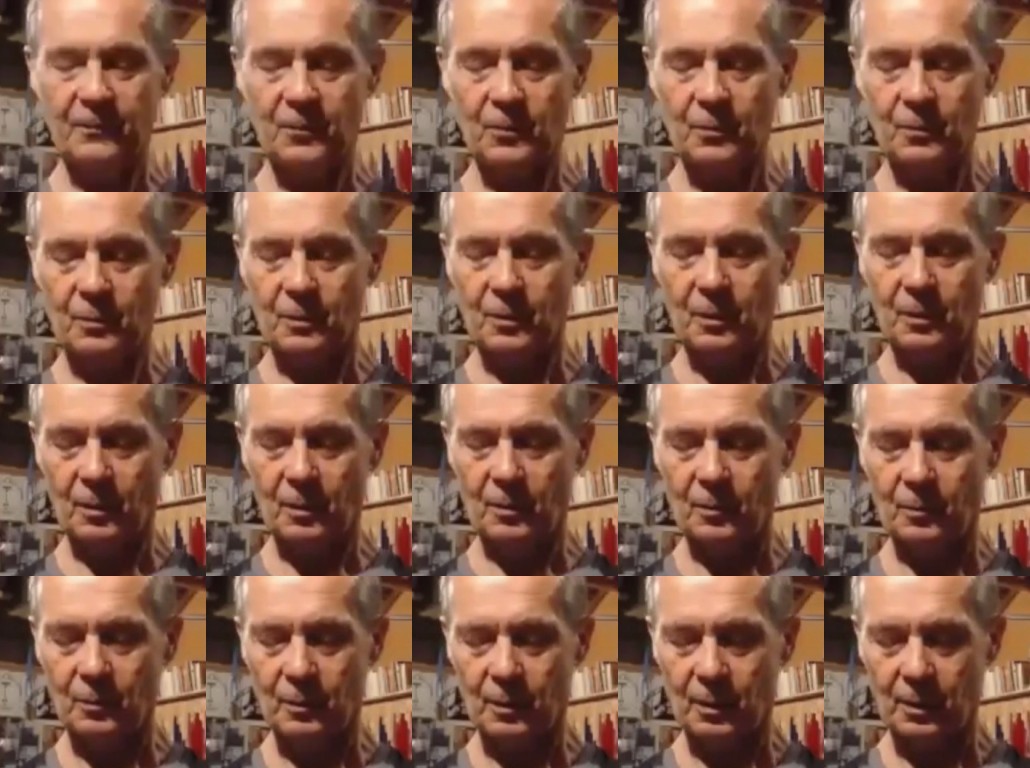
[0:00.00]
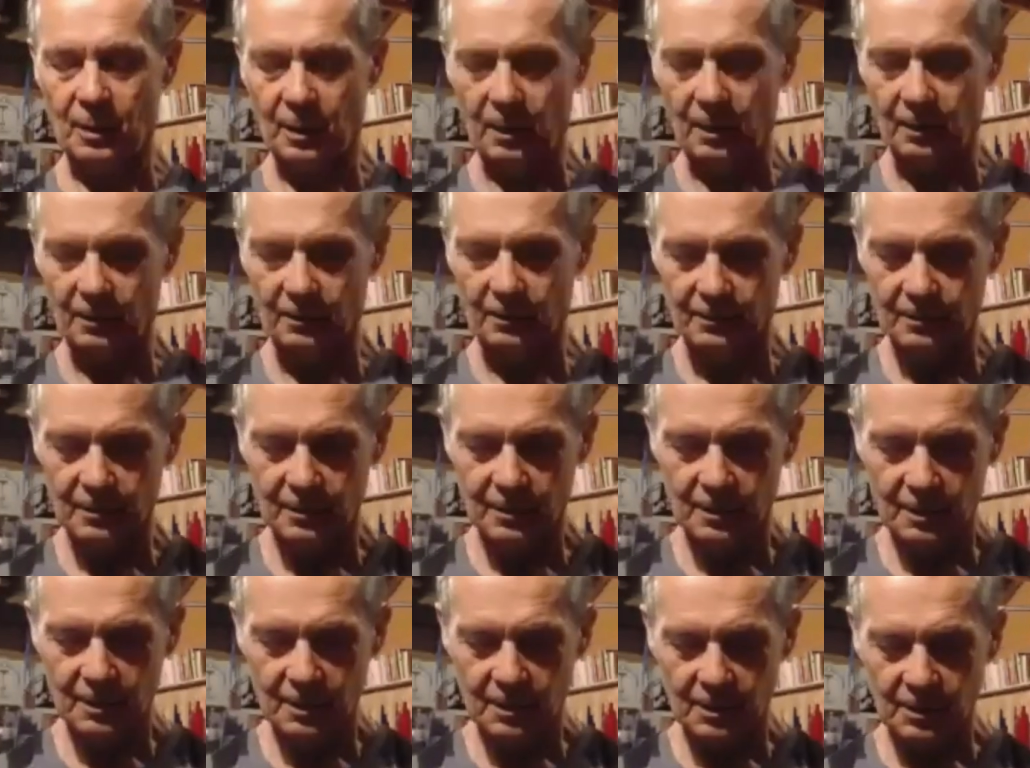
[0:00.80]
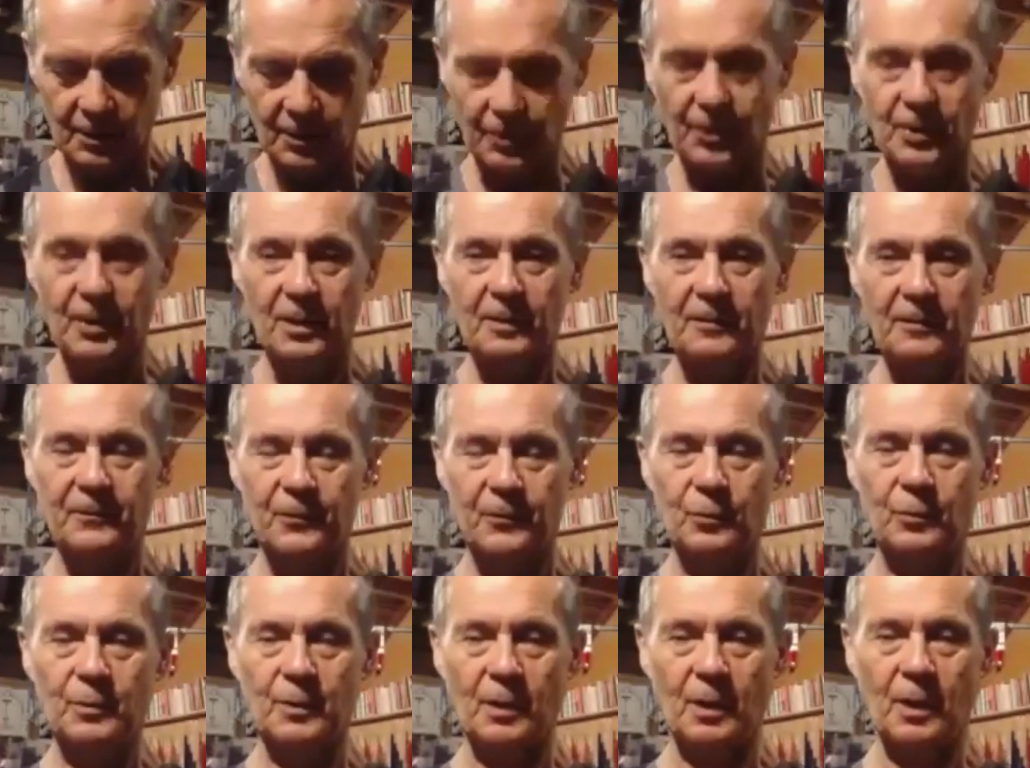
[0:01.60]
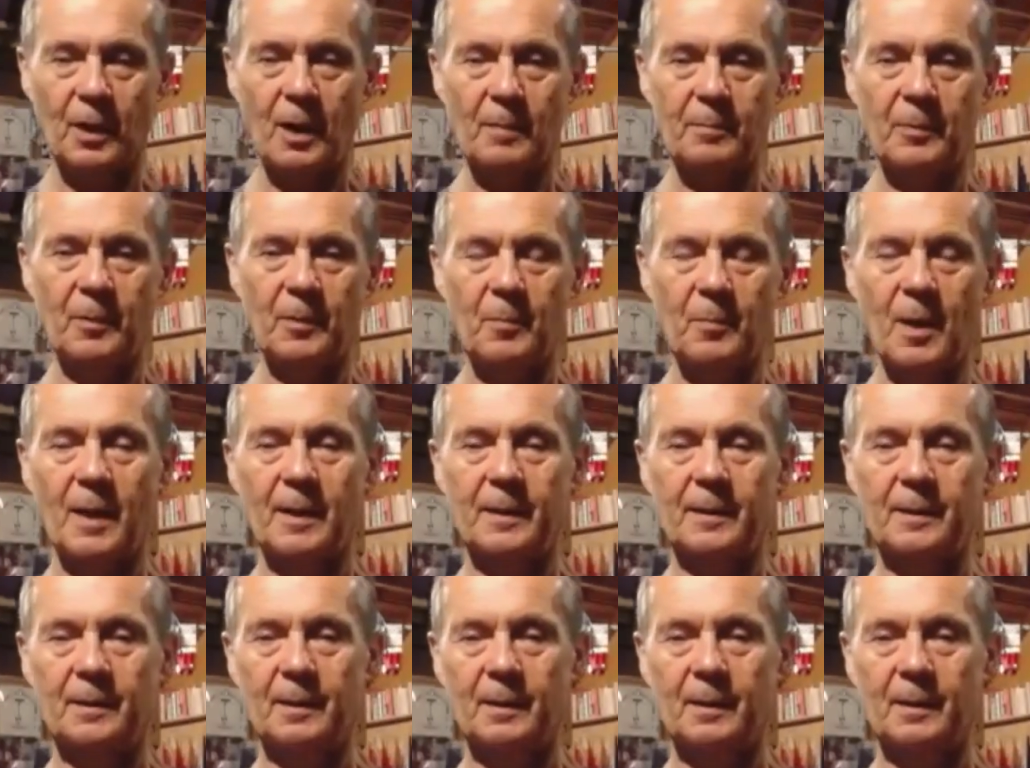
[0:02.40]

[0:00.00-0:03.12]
you go really through the happy body,